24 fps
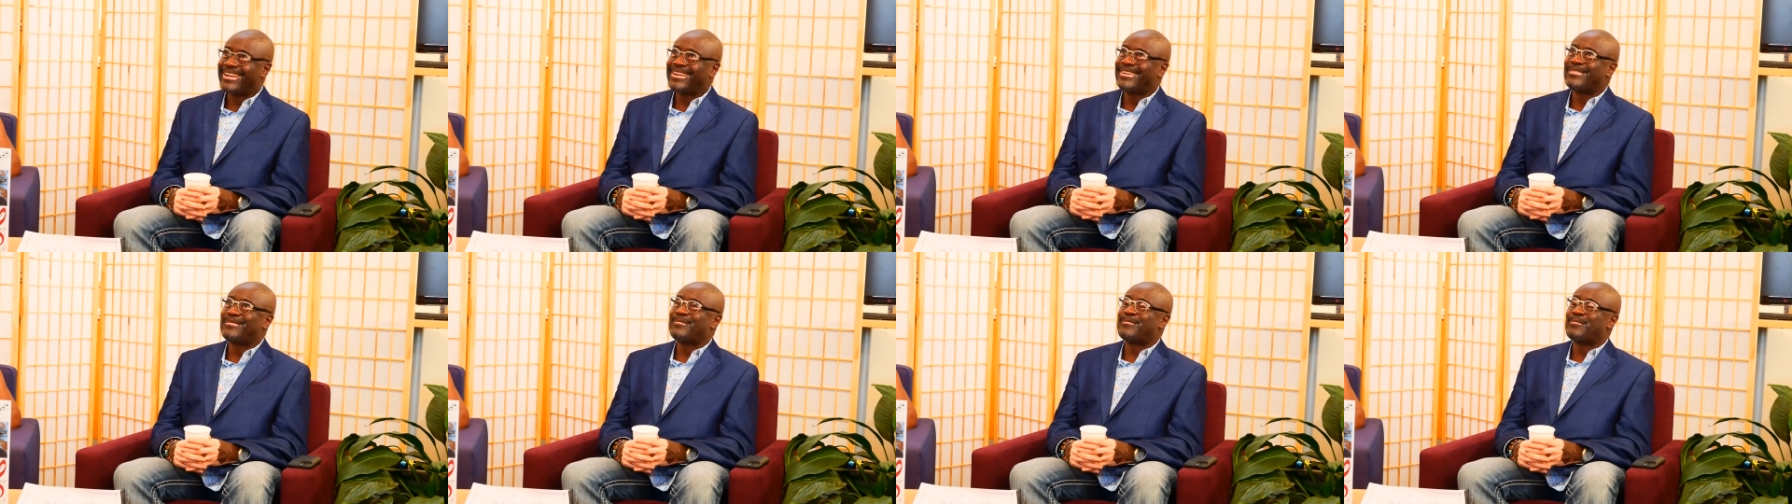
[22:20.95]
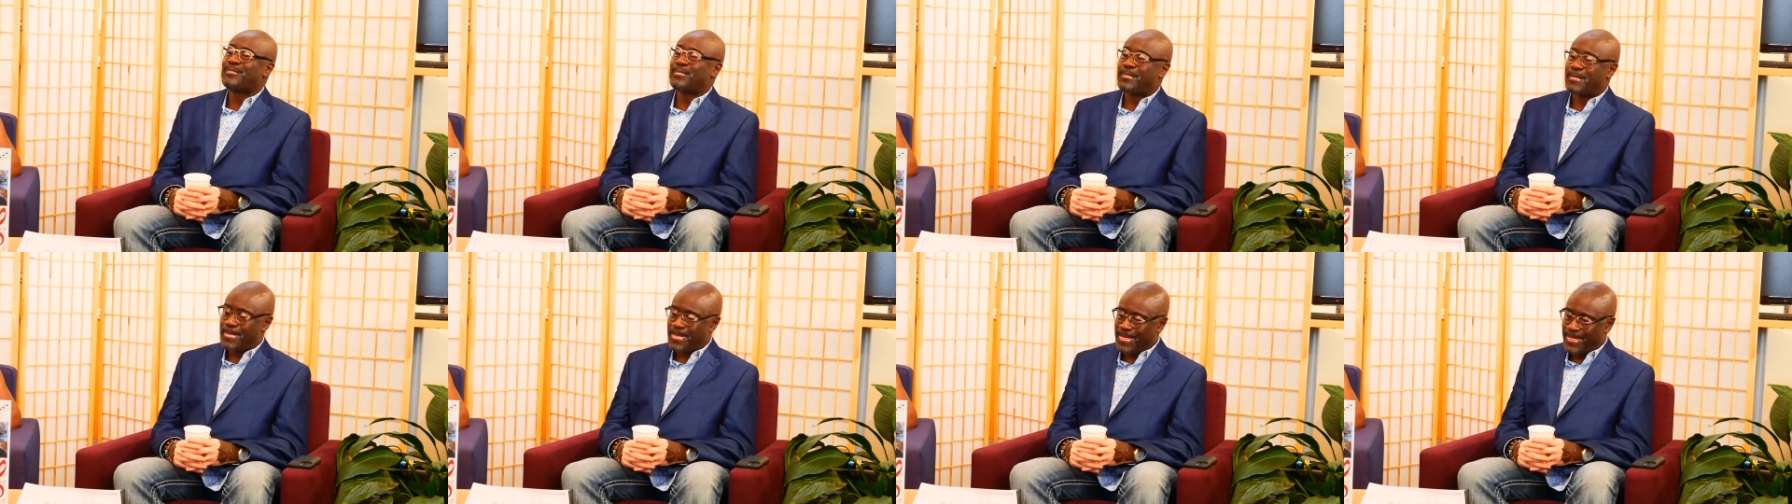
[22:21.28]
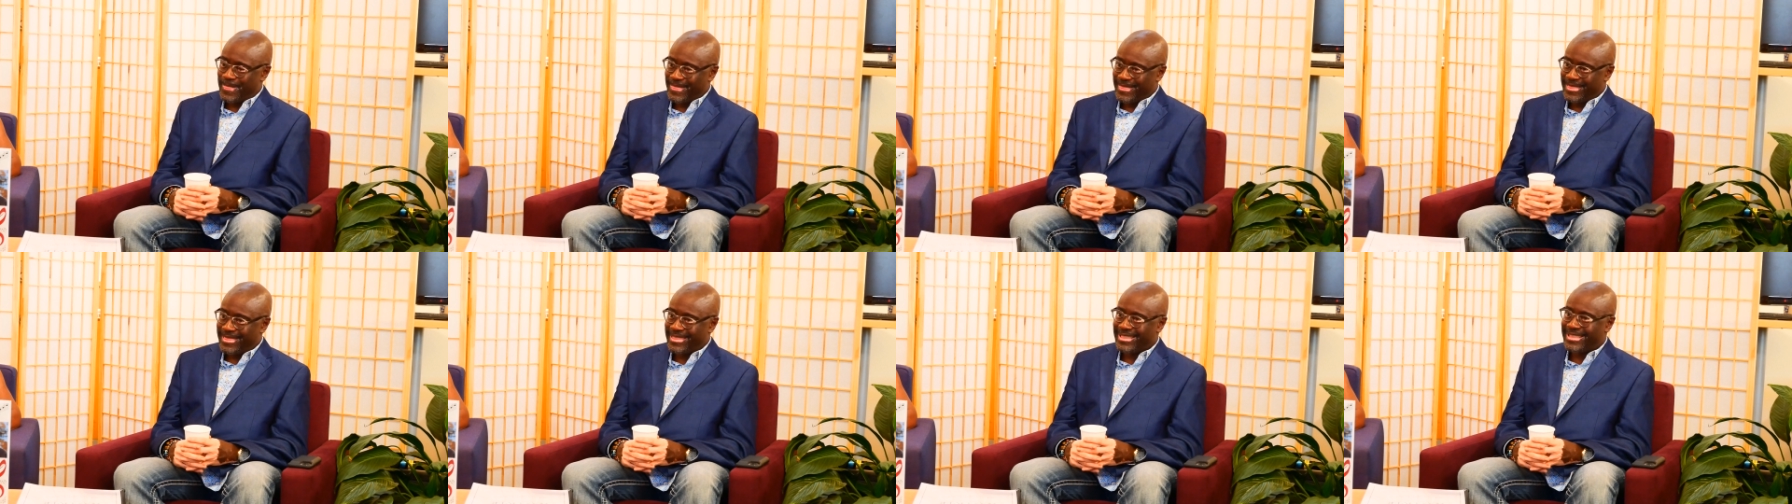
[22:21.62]
Mm.
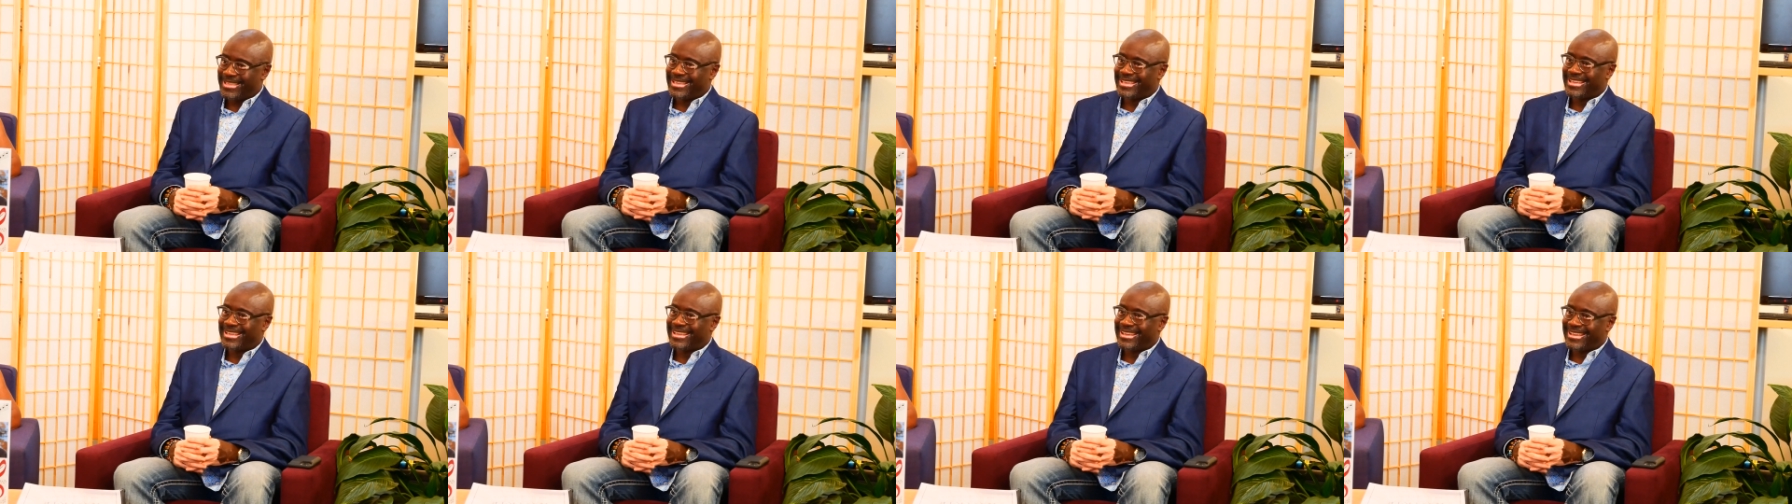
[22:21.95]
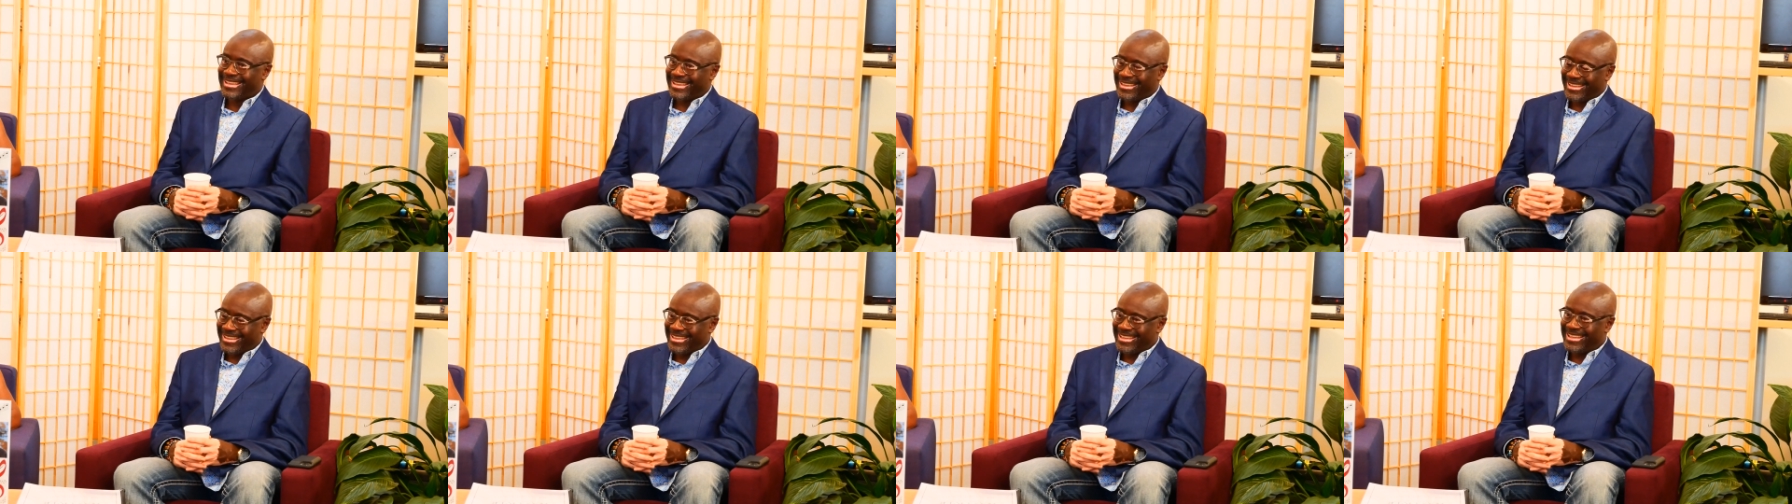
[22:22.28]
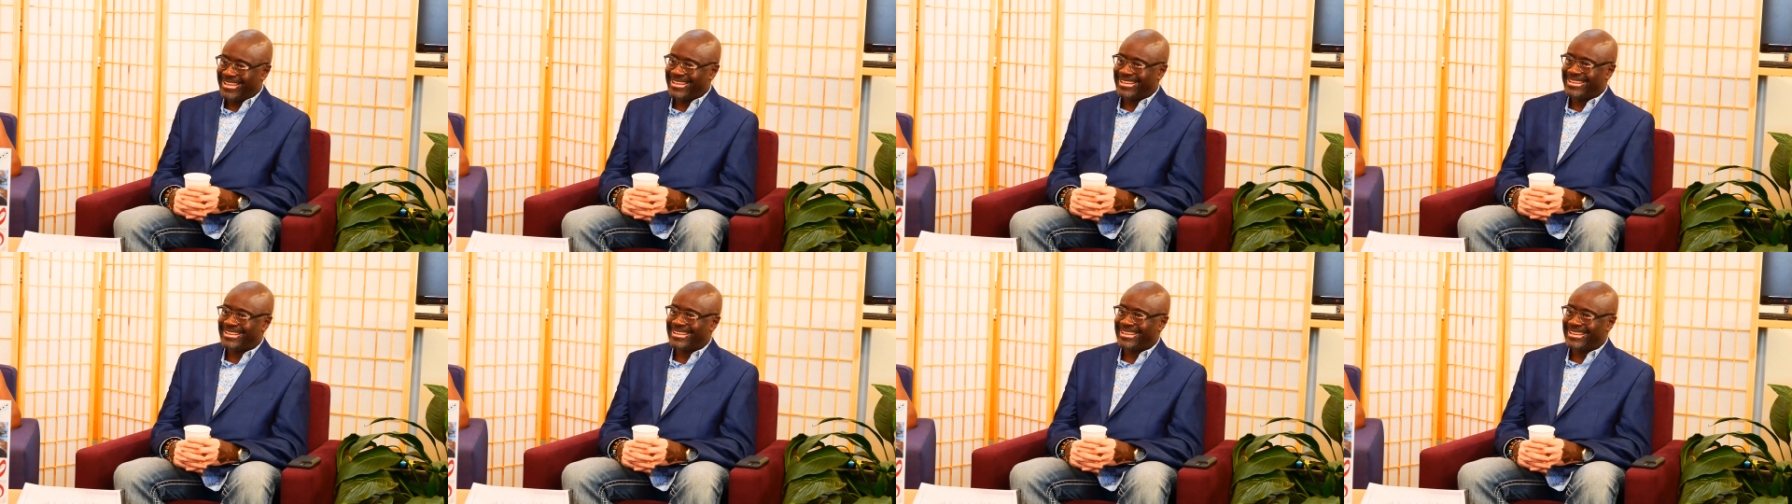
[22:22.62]
That helped. Yeah.